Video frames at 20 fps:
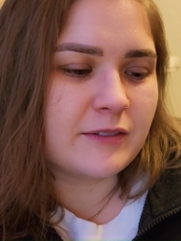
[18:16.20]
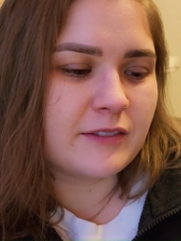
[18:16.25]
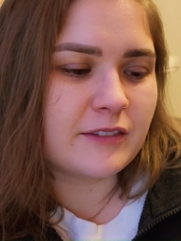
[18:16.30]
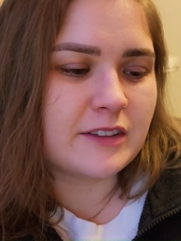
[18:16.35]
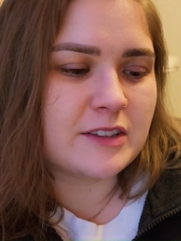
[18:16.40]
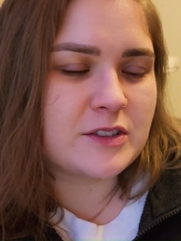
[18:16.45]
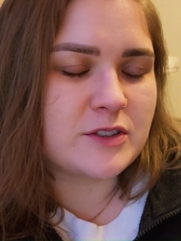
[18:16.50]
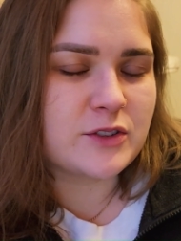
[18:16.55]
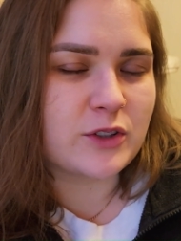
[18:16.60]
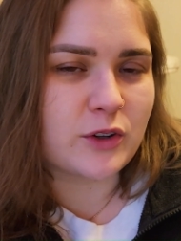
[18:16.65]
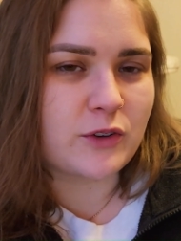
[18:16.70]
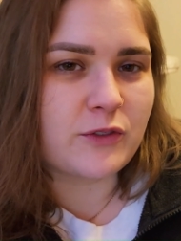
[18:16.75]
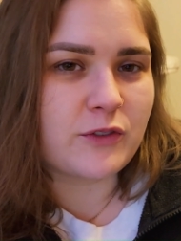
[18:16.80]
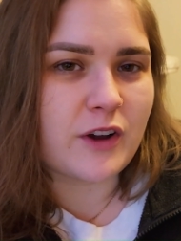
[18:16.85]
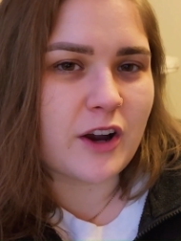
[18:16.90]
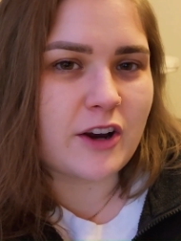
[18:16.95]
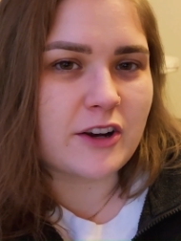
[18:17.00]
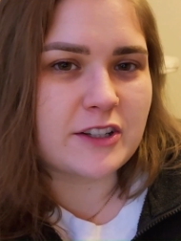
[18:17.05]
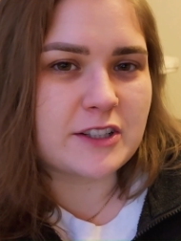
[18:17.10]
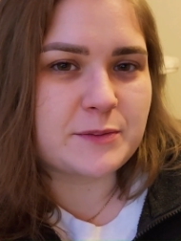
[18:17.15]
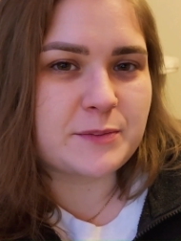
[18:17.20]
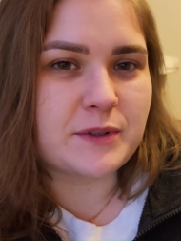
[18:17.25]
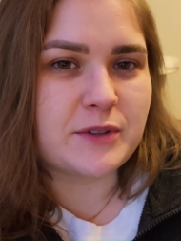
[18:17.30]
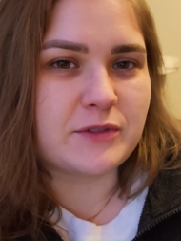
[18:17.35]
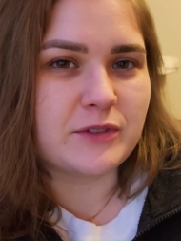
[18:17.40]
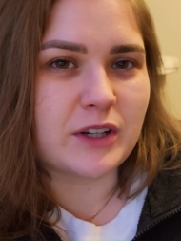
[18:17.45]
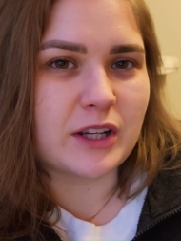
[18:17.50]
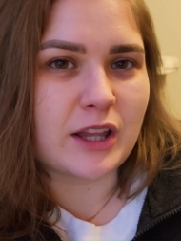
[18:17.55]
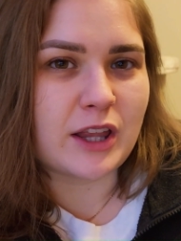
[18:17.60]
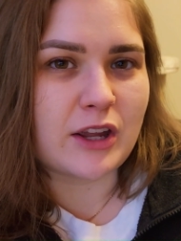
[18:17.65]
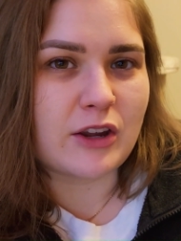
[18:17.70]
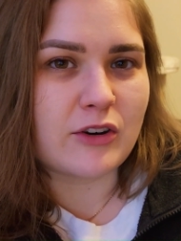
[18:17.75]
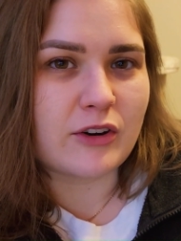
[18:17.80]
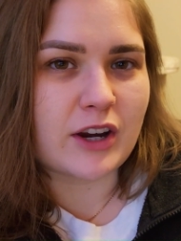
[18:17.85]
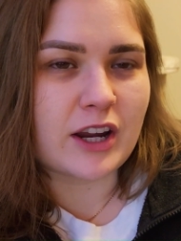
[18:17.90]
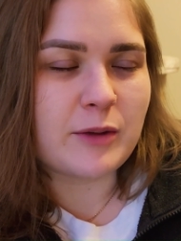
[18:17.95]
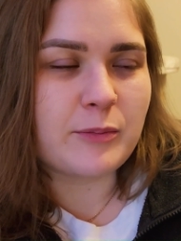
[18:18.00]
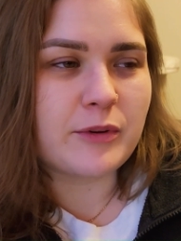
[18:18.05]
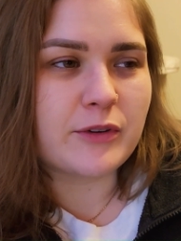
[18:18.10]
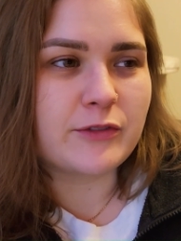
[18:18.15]
so far it's been really
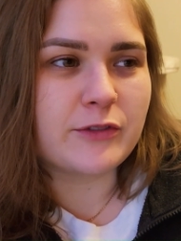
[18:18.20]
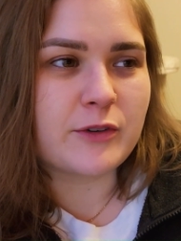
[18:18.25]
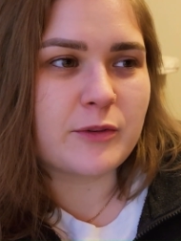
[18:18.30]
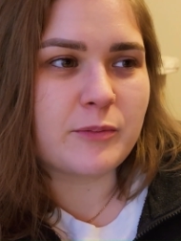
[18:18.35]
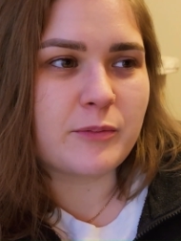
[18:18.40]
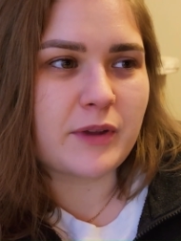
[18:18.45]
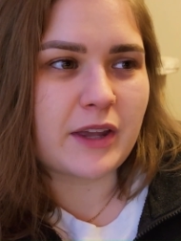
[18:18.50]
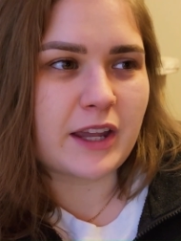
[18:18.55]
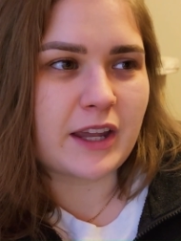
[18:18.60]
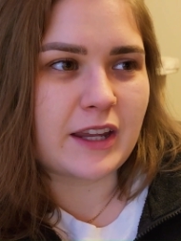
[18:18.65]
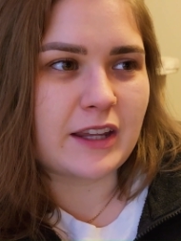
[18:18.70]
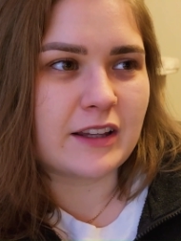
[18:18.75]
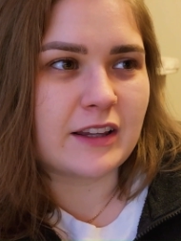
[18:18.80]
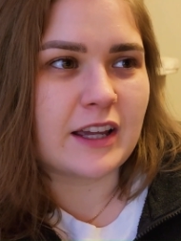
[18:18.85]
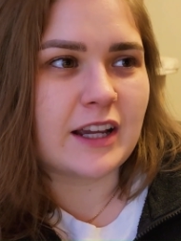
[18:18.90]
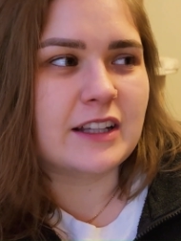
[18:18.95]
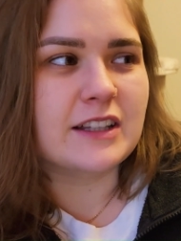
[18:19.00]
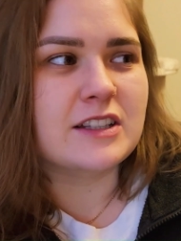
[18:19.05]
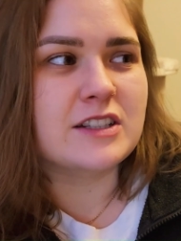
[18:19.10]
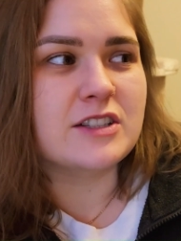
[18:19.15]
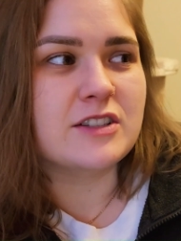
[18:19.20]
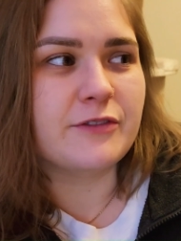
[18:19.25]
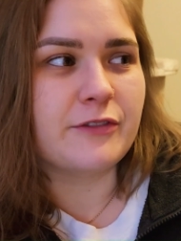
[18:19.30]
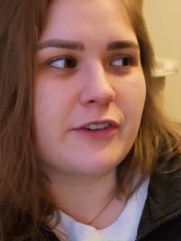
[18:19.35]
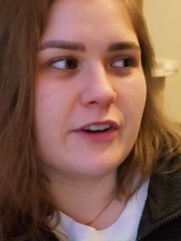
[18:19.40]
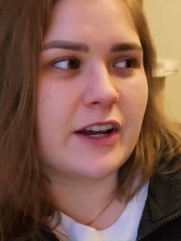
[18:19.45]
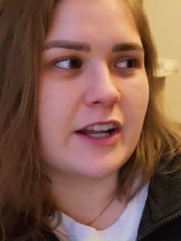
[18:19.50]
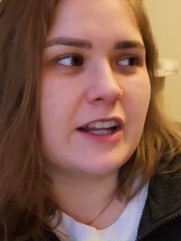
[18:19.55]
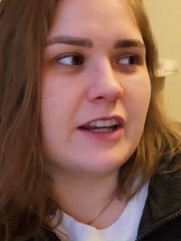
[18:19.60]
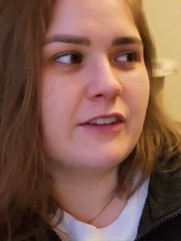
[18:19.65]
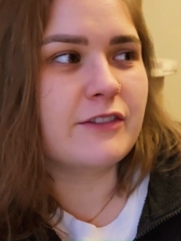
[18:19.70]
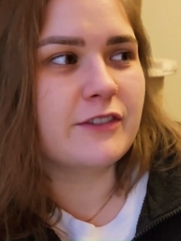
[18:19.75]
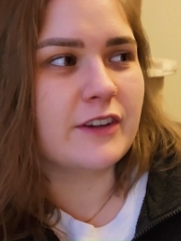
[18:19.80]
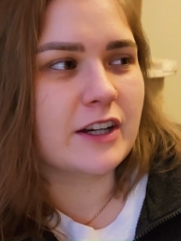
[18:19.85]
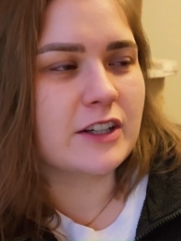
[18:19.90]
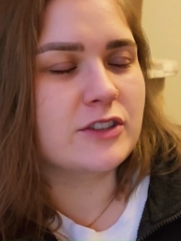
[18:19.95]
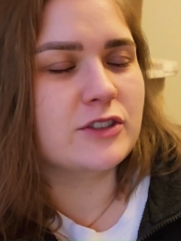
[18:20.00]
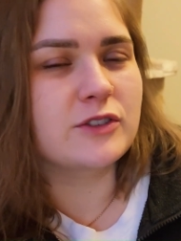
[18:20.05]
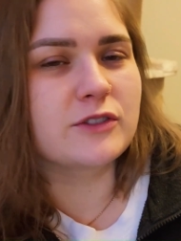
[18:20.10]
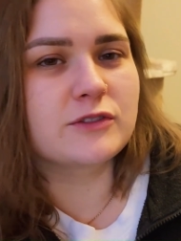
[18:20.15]
great but for me like the defining
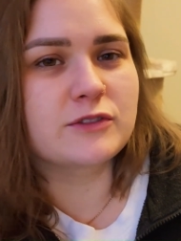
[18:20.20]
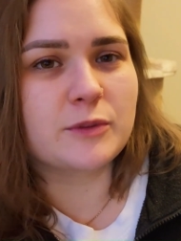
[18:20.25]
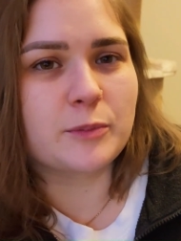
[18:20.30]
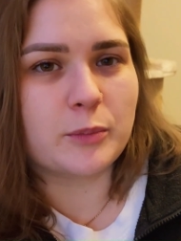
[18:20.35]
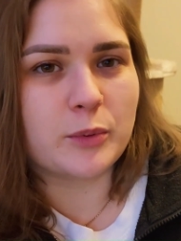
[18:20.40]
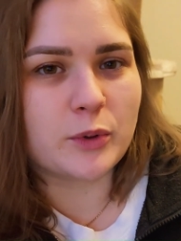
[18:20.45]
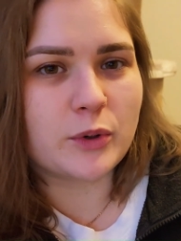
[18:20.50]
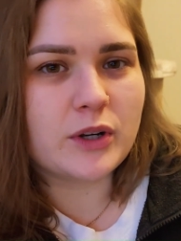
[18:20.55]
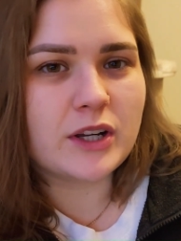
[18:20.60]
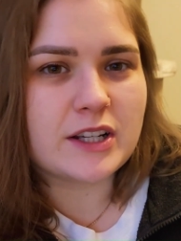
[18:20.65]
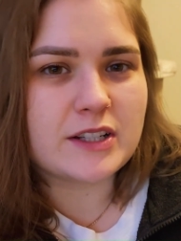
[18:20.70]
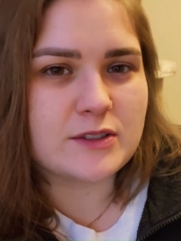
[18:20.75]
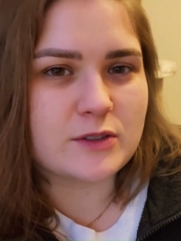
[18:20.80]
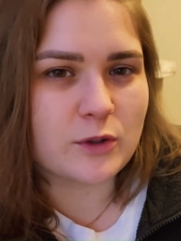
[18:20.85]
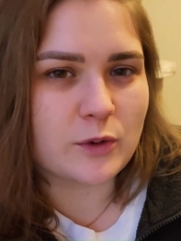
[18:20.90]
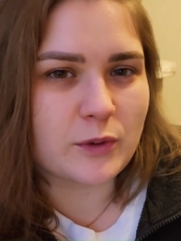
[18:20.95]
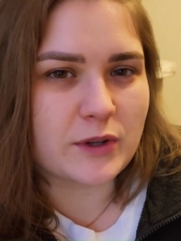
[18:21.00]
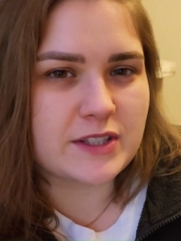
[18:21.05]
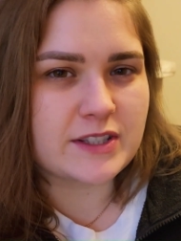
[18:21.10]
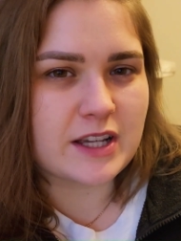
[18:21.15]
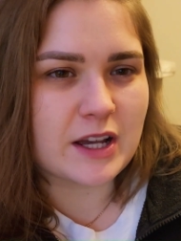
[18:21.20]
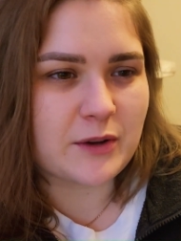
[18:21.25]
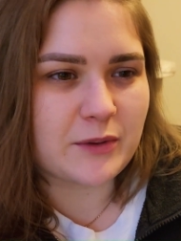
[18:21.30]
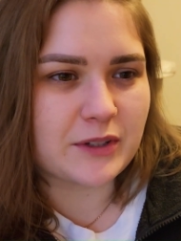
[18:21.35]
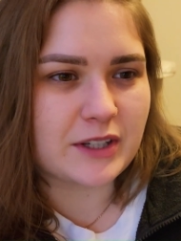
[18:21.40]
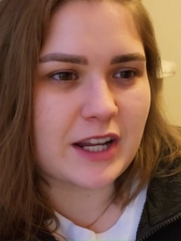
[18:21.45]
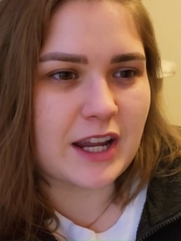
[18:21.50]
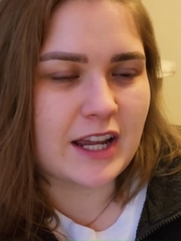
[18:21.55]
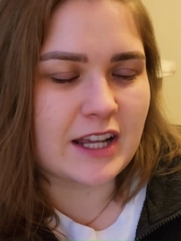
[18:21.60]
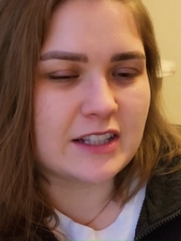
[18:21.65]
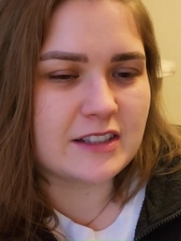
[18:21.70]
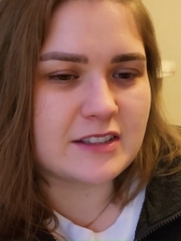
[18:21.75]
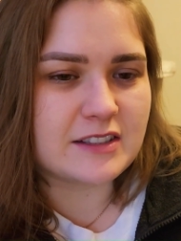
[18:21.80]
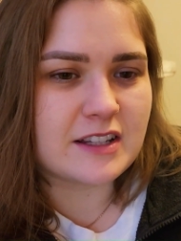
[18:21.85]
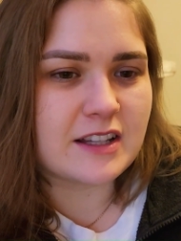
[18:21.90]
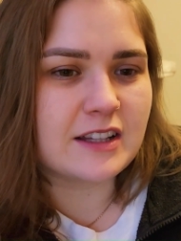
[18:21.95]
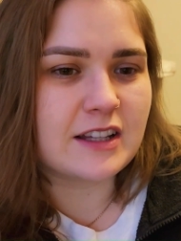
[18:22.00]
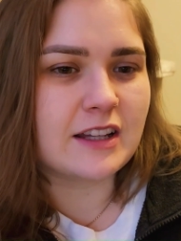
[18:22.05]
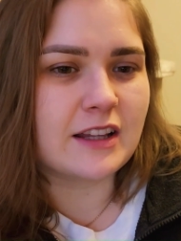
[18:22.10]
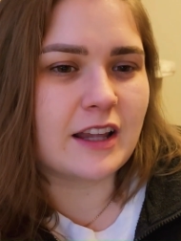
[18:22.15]
factor of a book is always how it ends
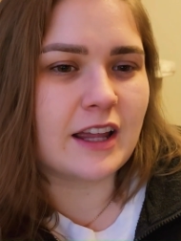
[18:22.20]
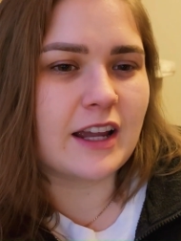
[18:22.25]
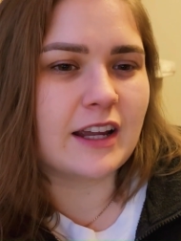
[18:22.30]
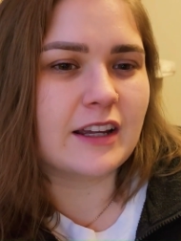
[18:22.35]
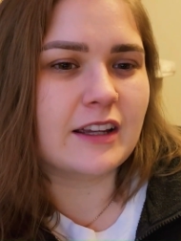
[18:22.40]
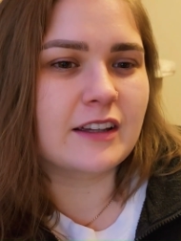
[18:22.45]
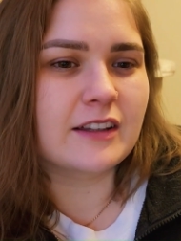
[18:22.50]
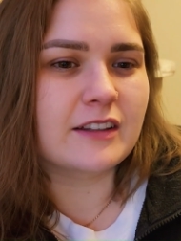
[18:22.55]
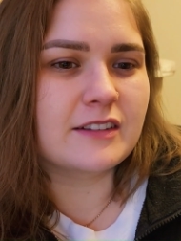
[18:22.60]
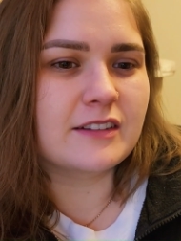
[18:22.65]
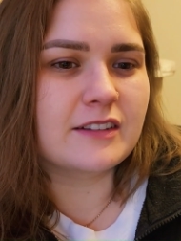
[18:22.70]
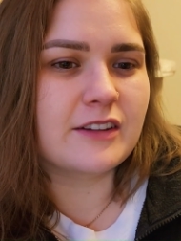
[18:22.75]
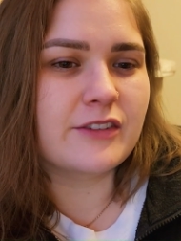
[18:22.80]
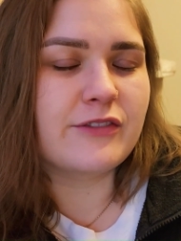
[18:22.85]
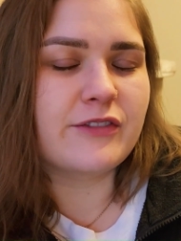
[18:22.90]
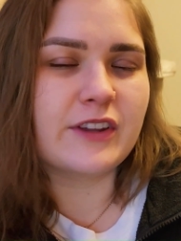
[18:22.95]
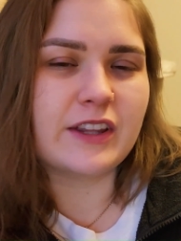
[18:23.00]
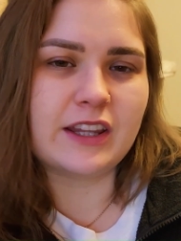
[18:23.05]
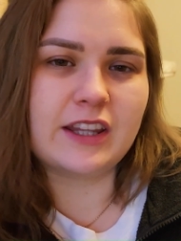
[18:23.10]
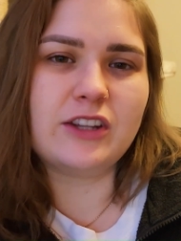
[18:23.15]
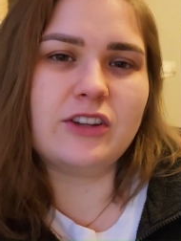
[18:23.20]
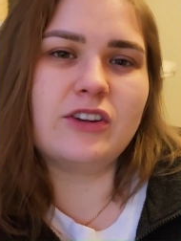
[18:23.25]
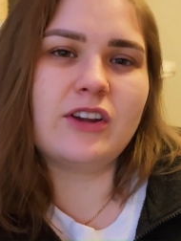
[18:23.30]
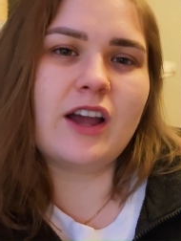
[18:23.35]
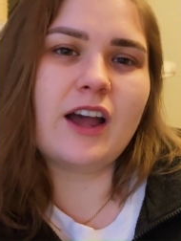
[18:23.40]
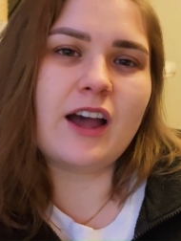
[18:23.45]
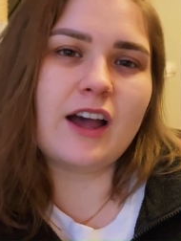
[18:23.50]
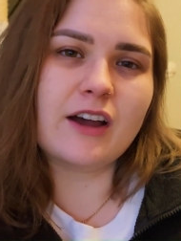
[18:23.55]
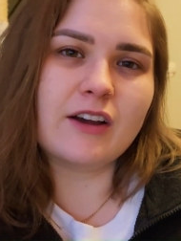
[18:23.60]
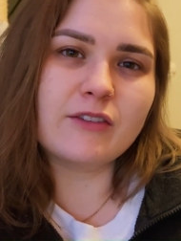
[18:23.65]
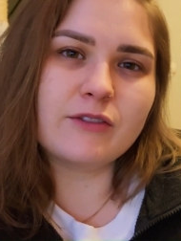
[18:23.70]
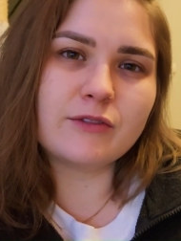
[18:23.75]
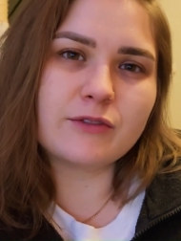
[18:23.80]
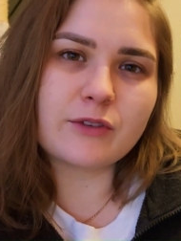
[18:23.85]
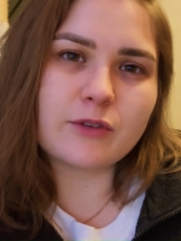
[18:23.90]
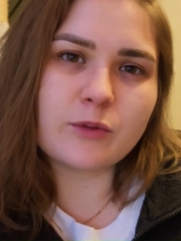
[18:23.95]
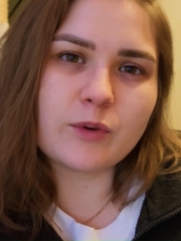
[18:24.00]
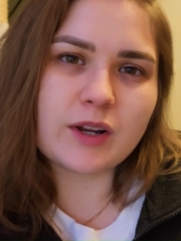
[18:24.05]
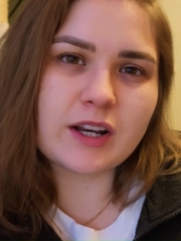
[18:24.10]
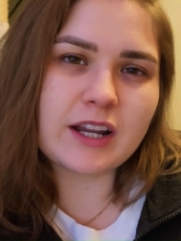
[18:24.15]
and then like the feeling you have
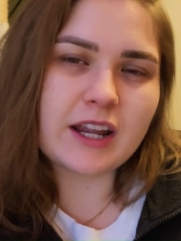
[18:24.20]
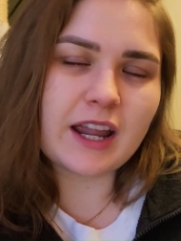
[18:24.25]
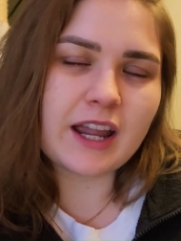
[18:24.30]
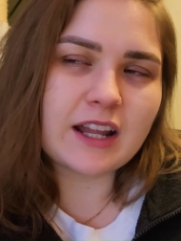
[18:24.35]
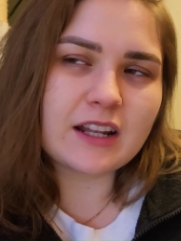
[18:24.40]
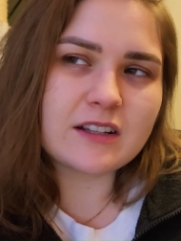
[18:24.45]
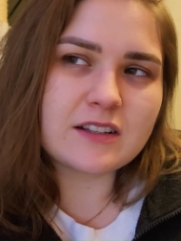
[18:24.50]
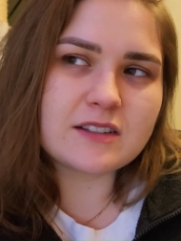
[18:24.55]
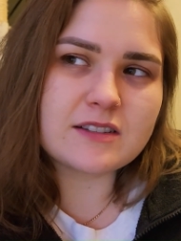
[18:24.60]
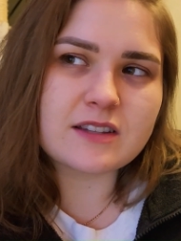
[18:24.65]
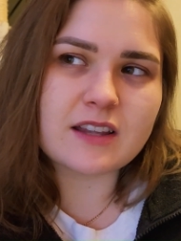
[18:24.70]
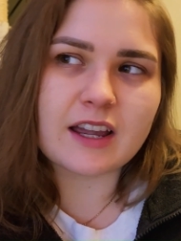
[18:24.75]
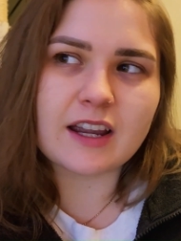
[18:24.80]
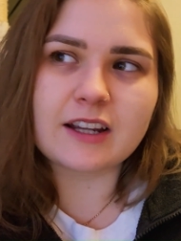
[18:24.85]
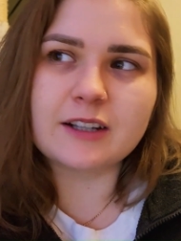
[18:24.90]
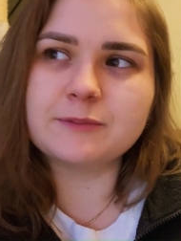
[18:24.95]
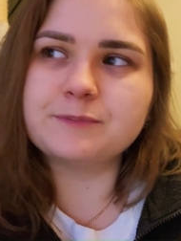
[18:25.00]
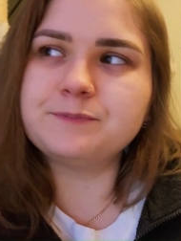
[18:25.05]
when it ends like